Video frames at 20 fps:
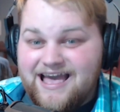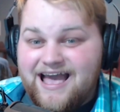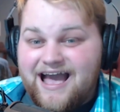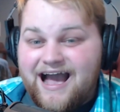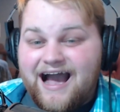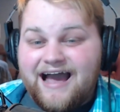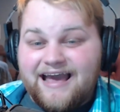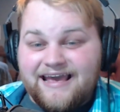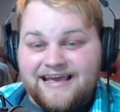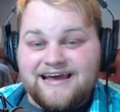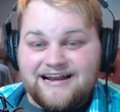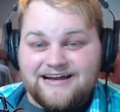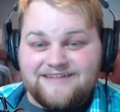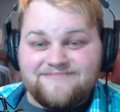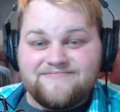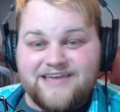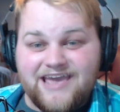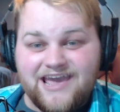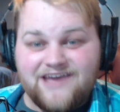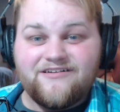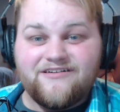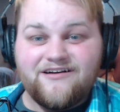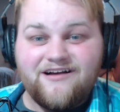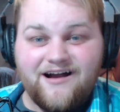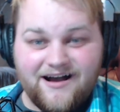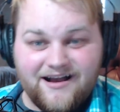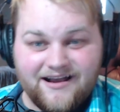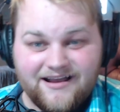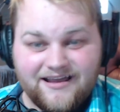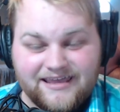I got up, gave her a
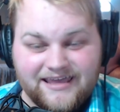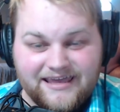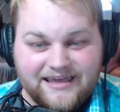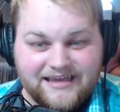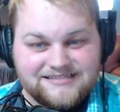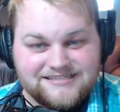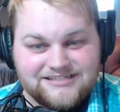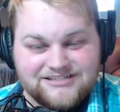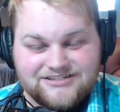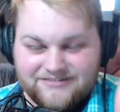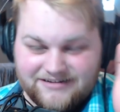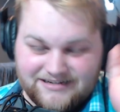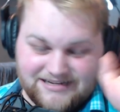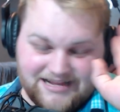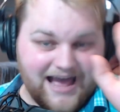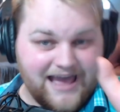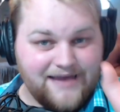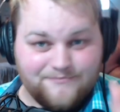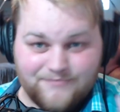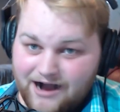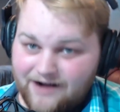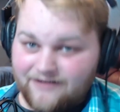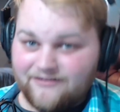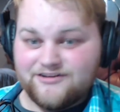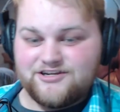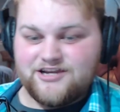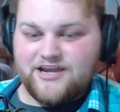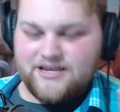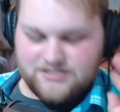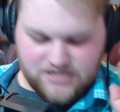hug, a kiss, a treat. I
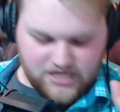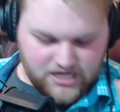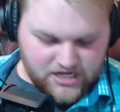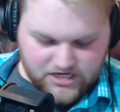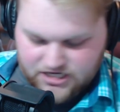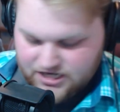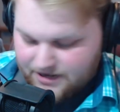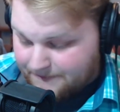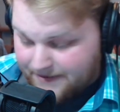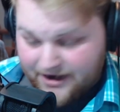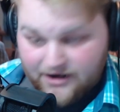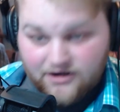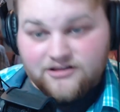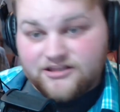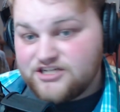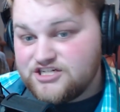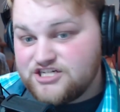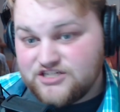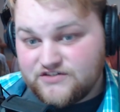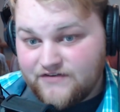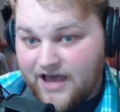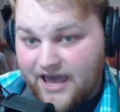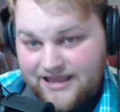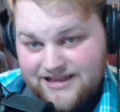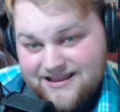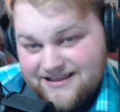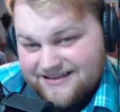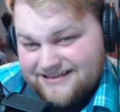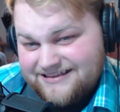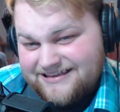apologized. Apparently she's fine.
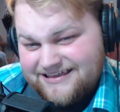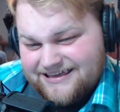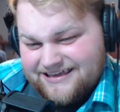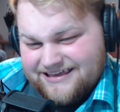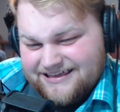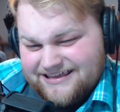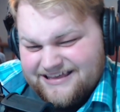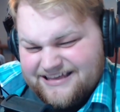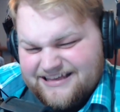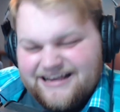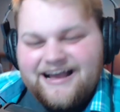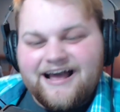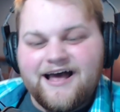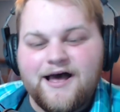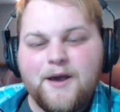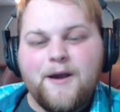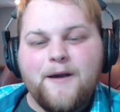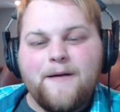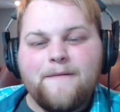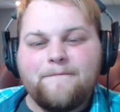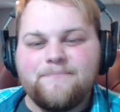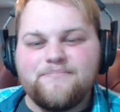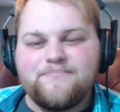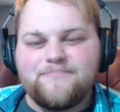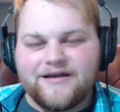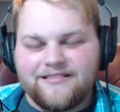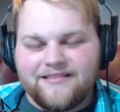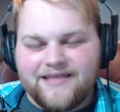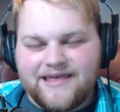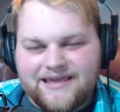
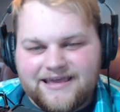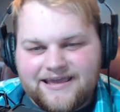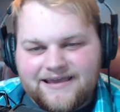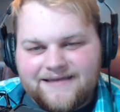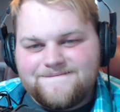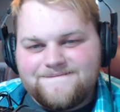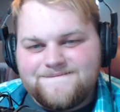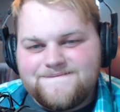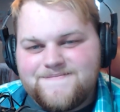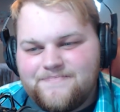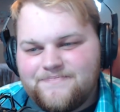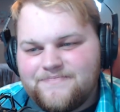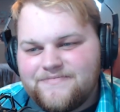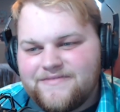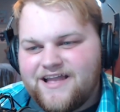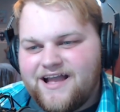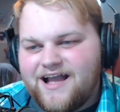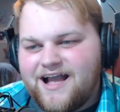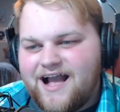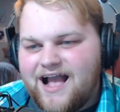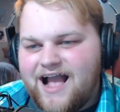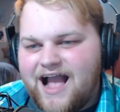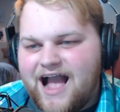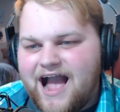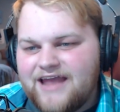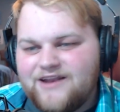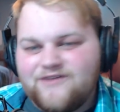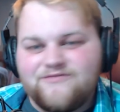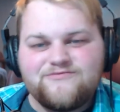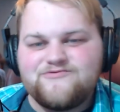But like, I
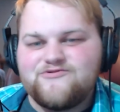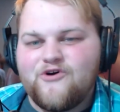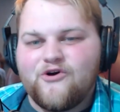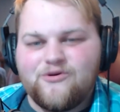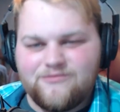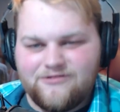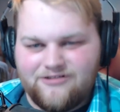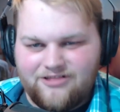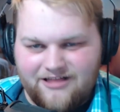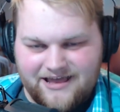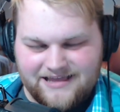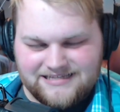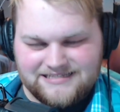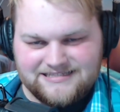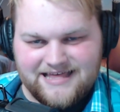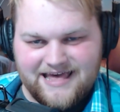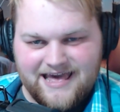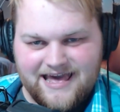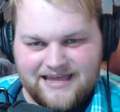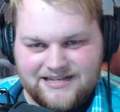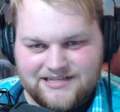don't normalize that,